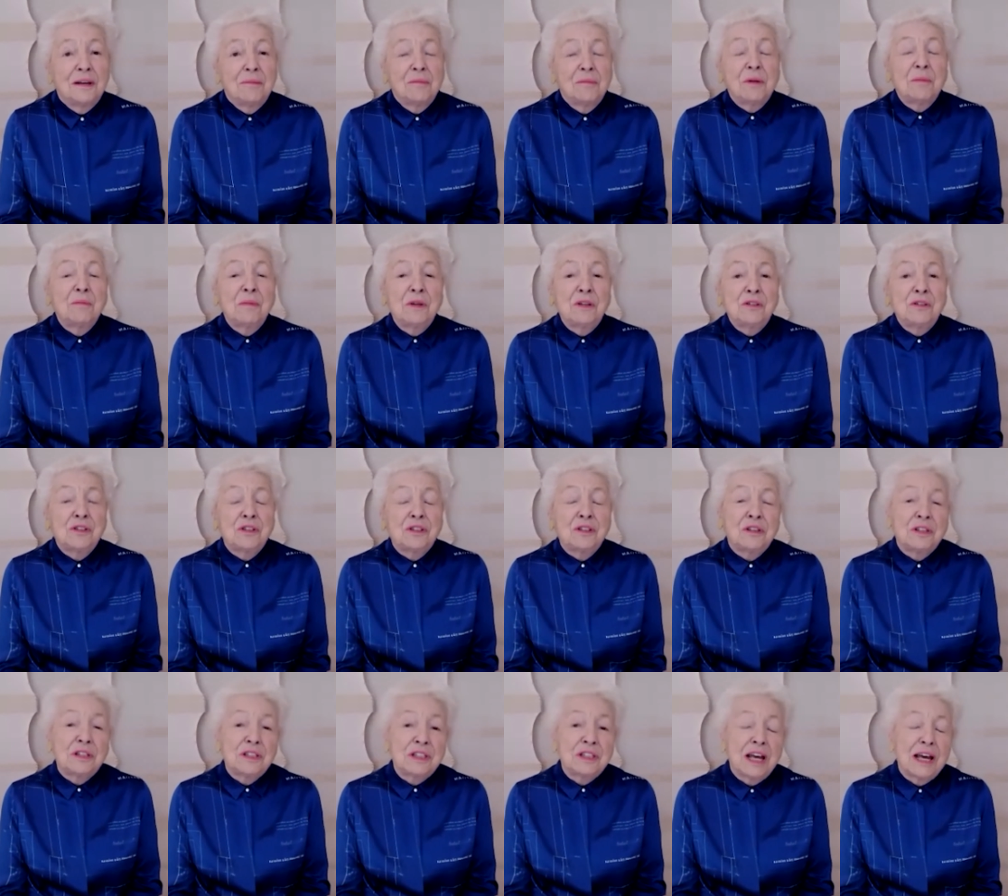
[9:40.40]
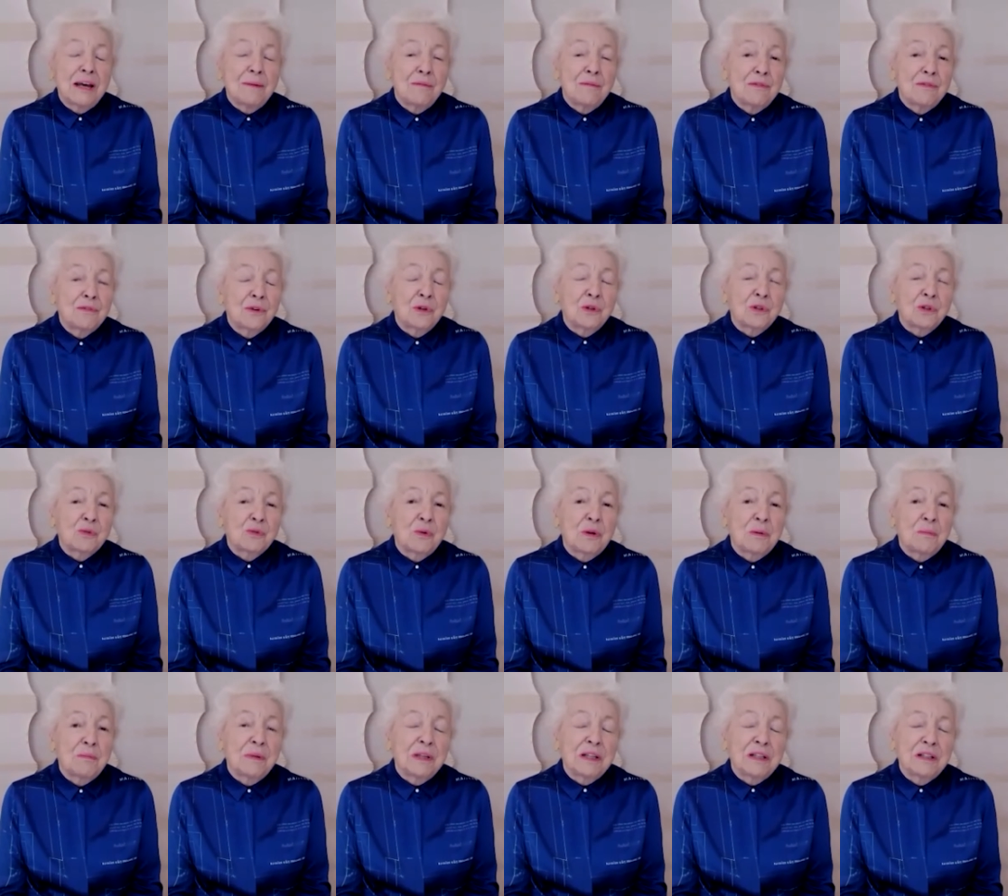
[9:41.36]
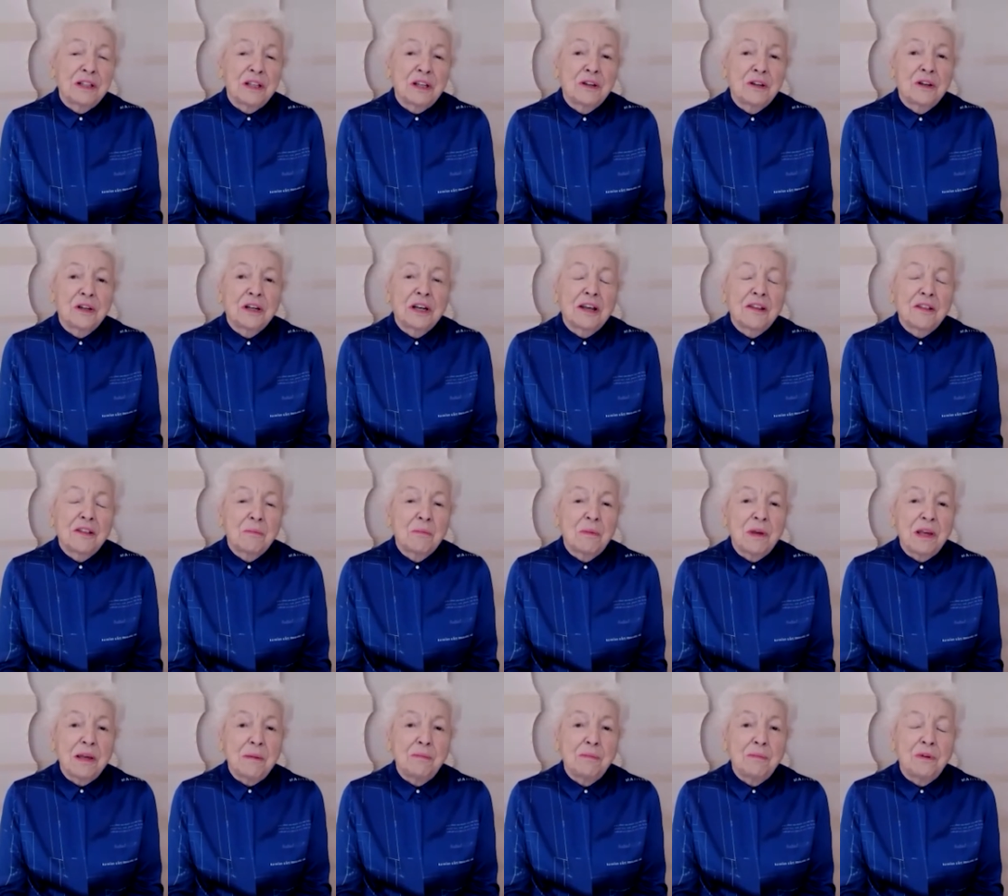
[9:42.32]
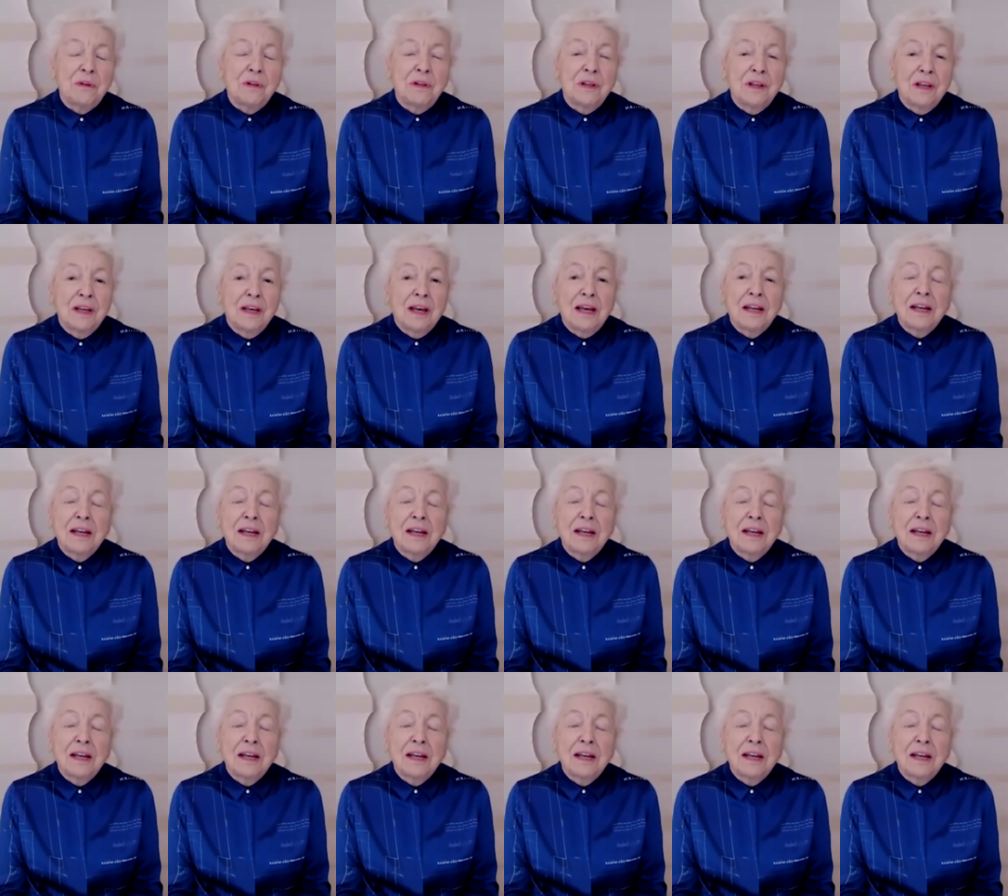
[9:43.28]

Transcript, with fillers: But most of the time, of course, we're building on other people.